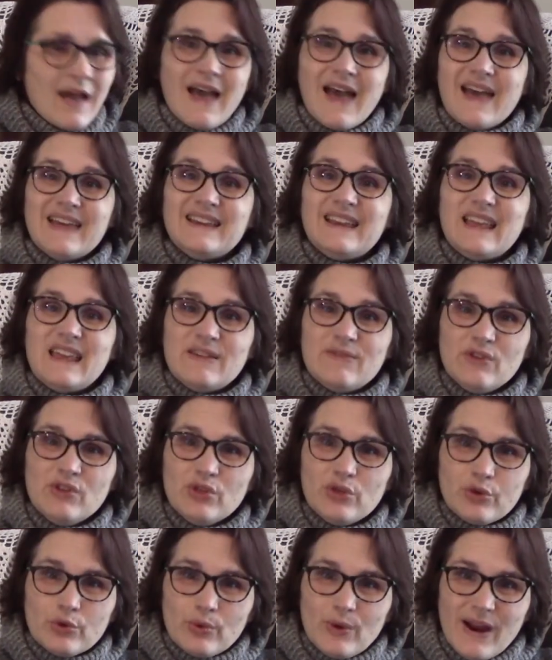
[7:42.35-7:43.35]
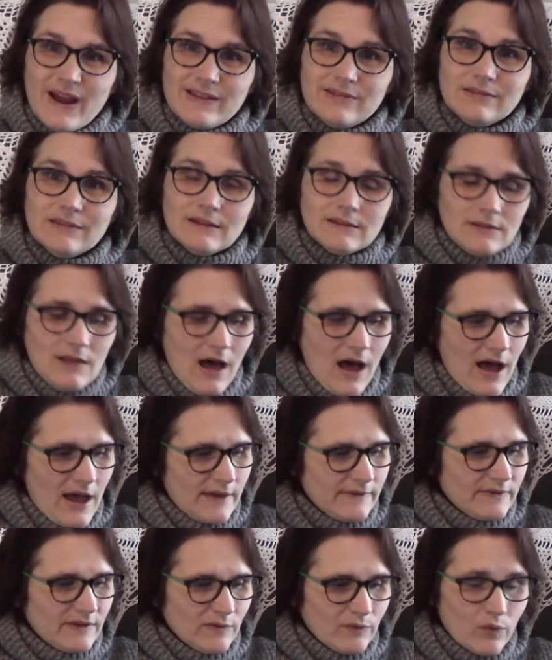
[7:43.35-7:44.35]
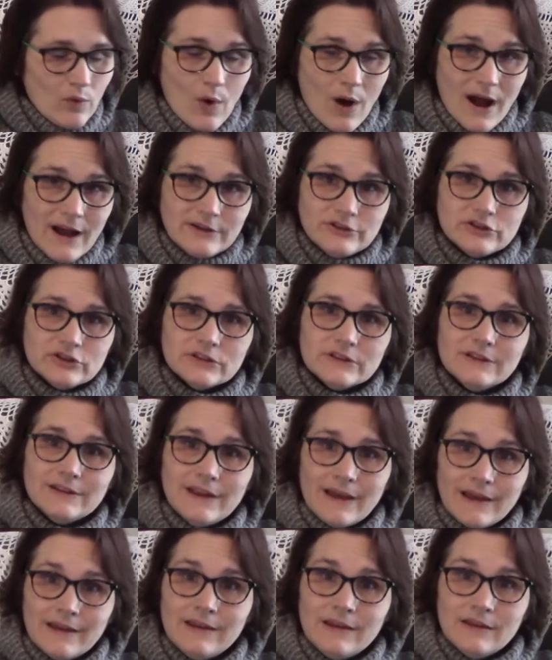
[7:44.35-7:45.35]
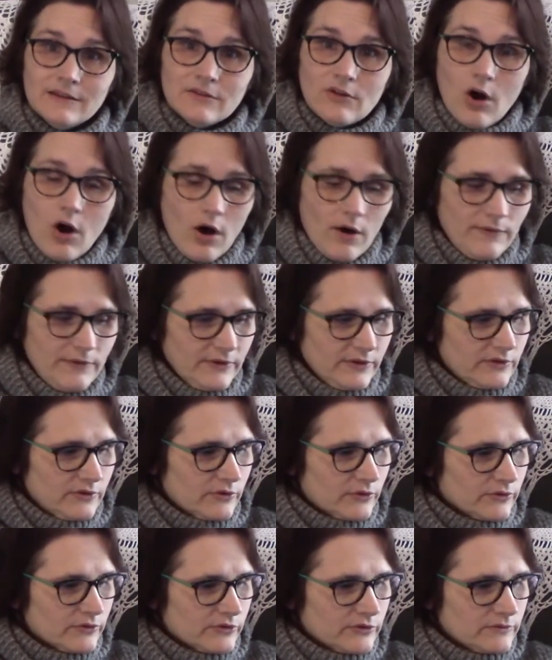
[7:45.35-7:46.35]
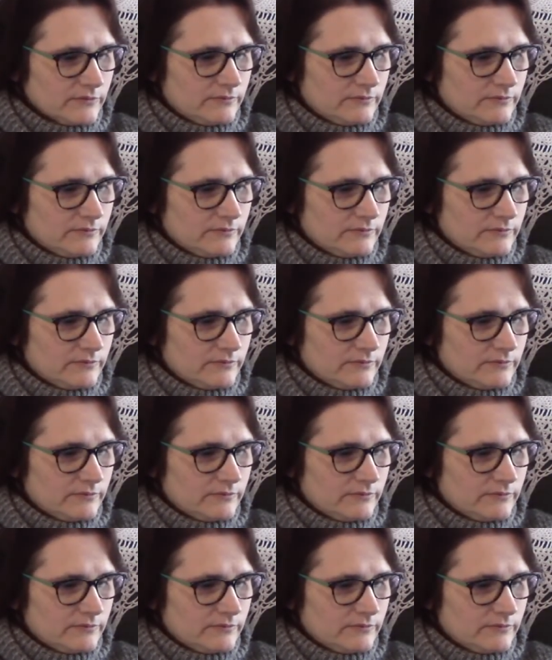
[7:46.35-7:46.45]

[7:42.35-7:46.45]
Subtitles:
and even threatened the lives of Washington and his officers.